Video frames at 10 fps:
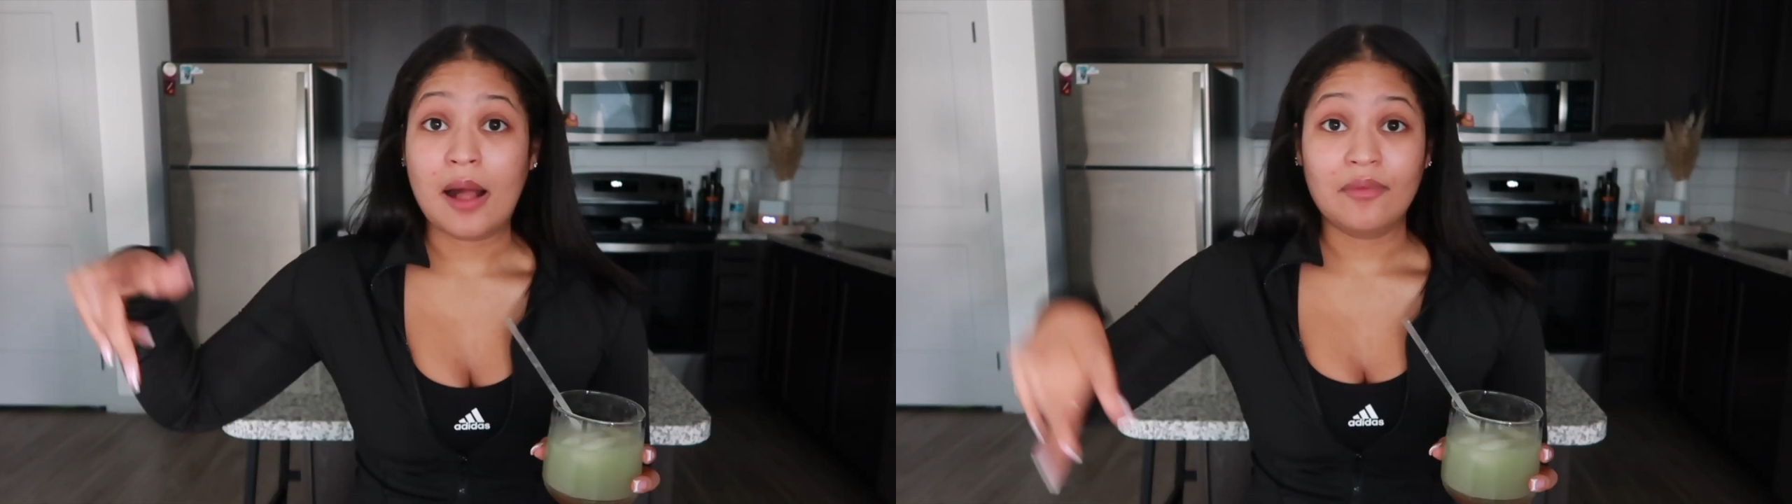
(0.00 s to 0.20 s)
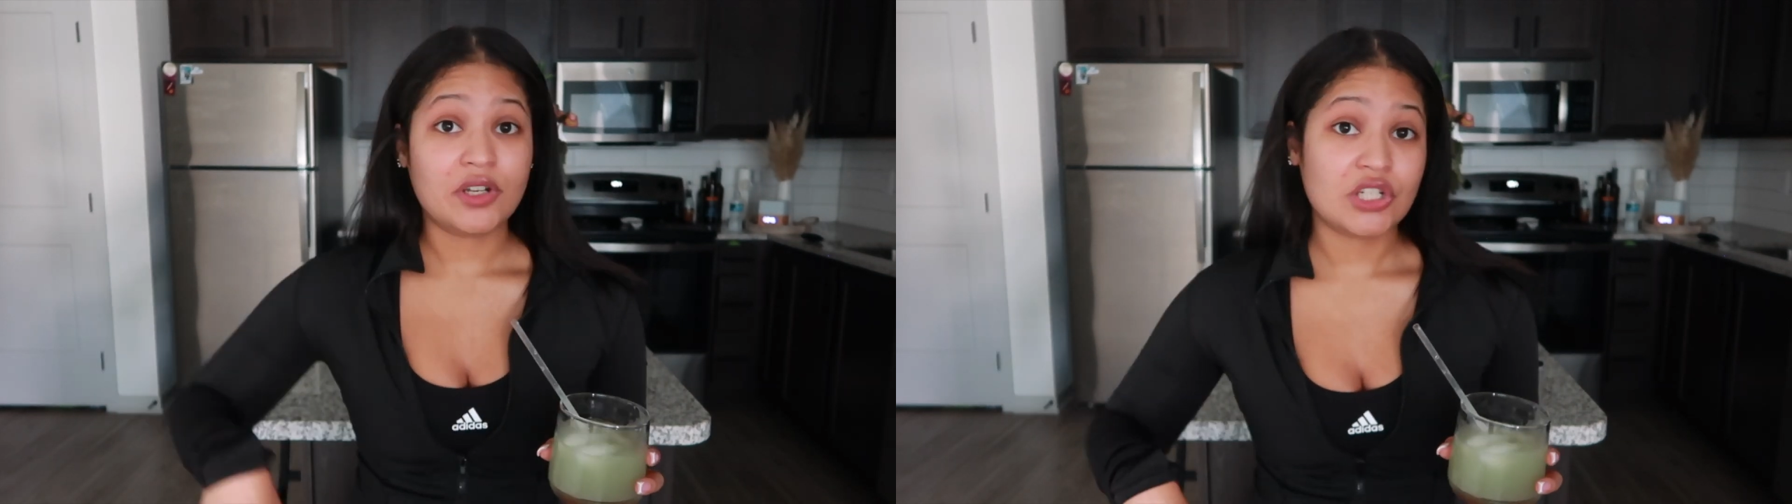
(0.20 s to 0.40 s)

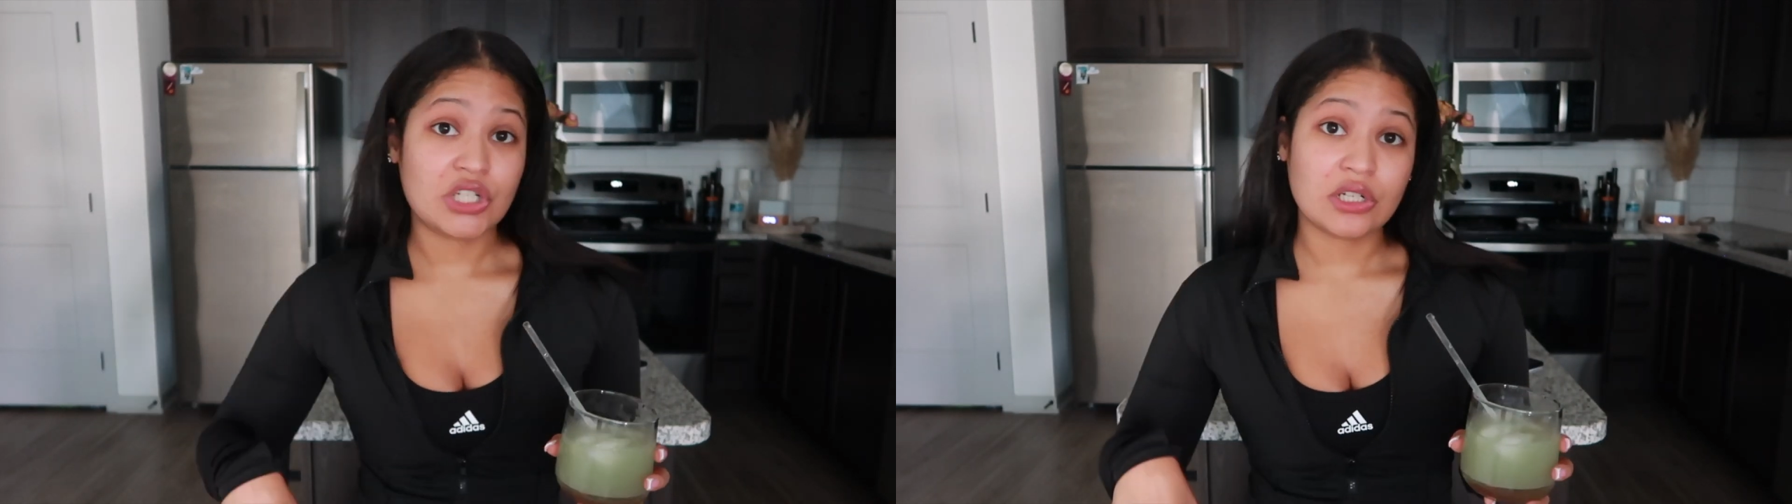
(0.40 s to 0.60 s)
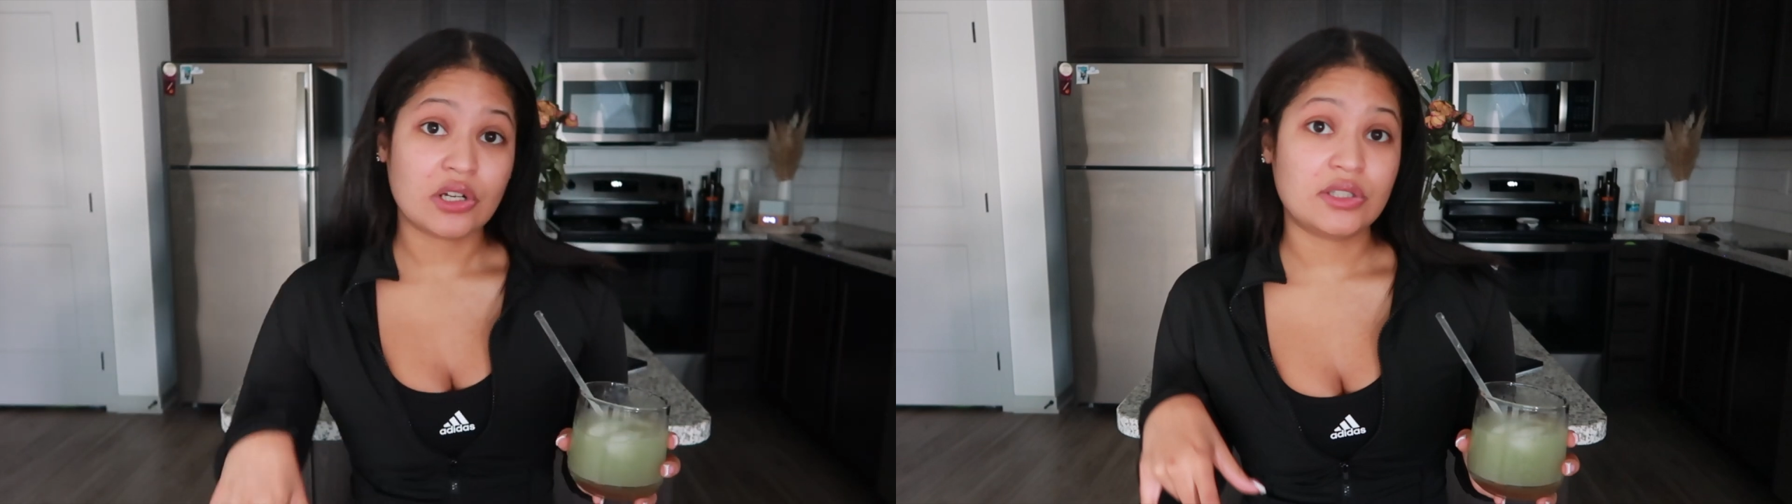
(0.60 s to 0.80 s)
I'm
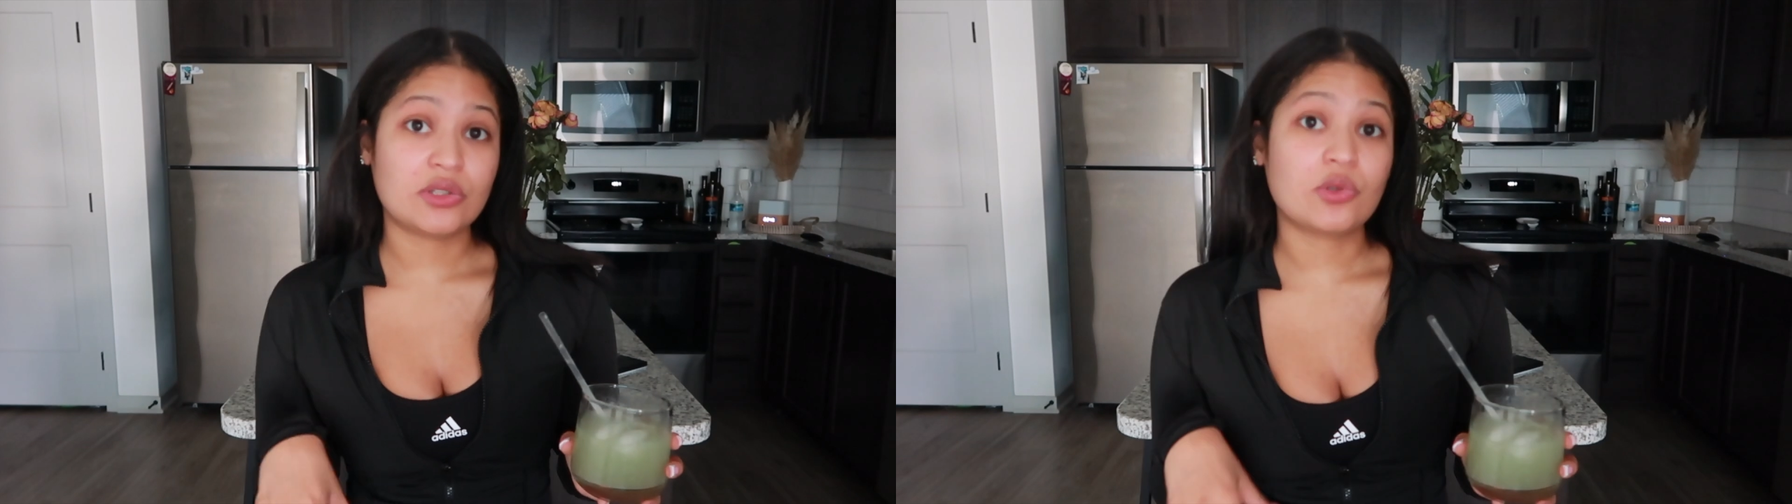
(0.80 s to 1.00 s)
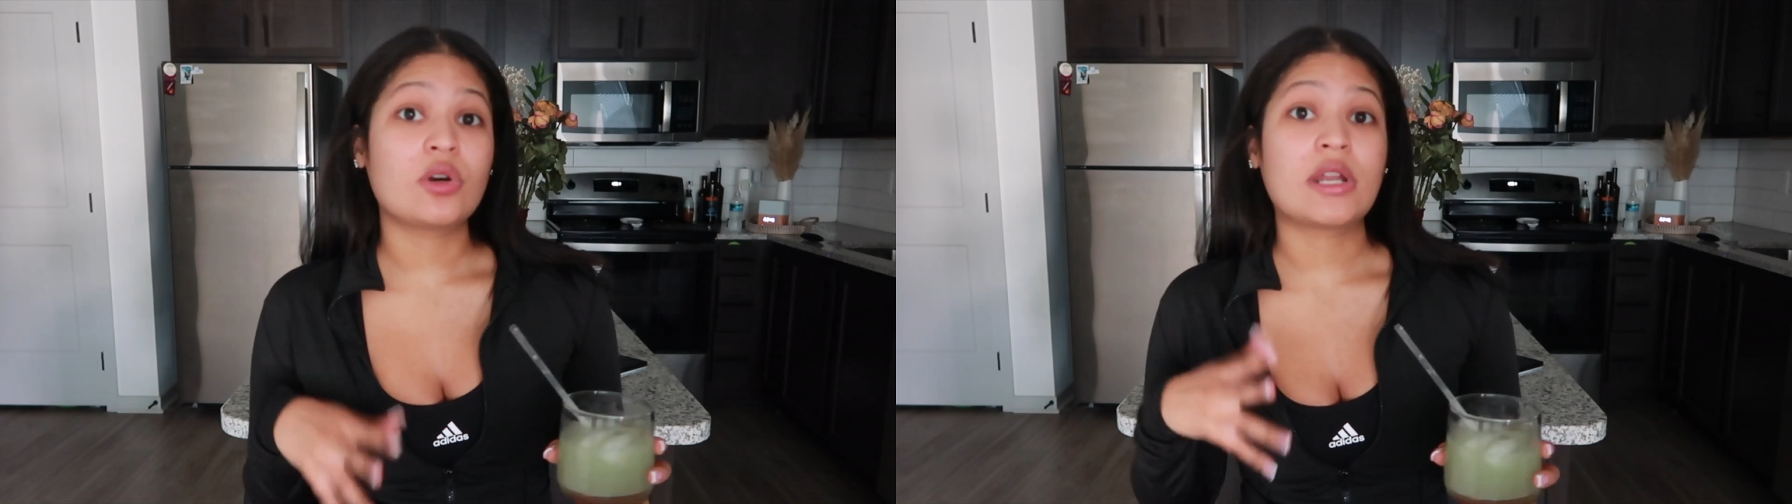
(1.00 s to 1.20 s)
finishing nursing
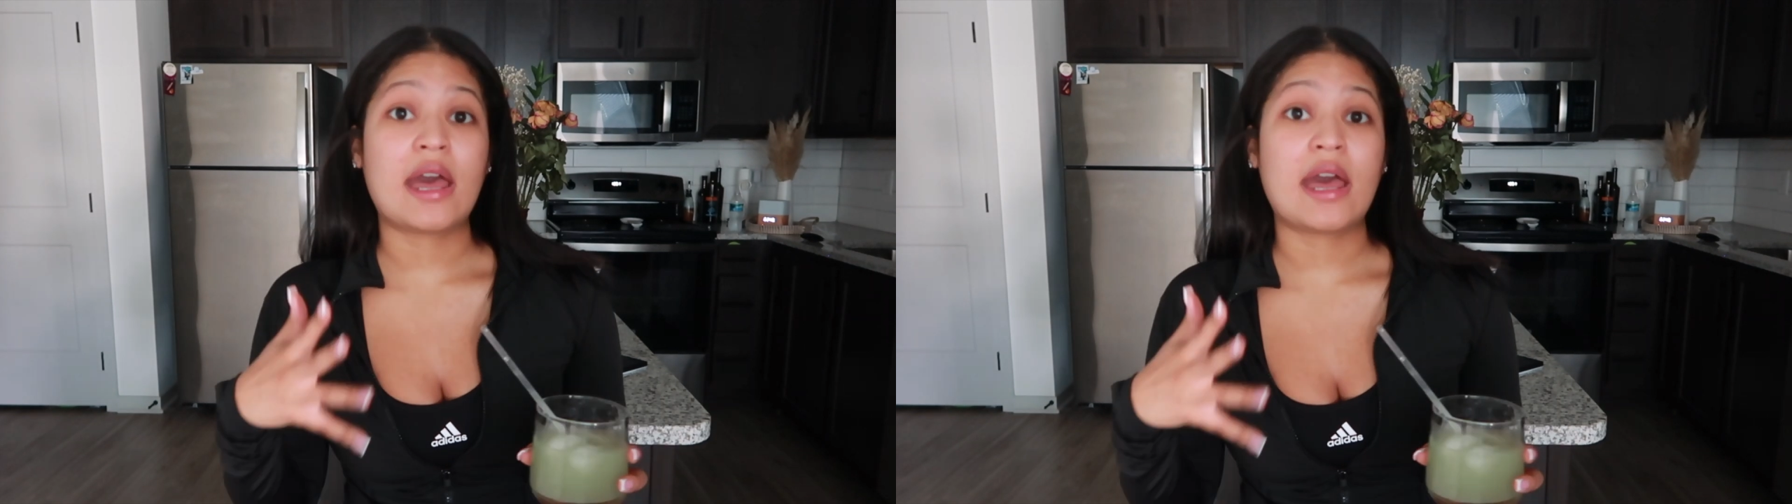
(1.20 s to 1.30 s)
school and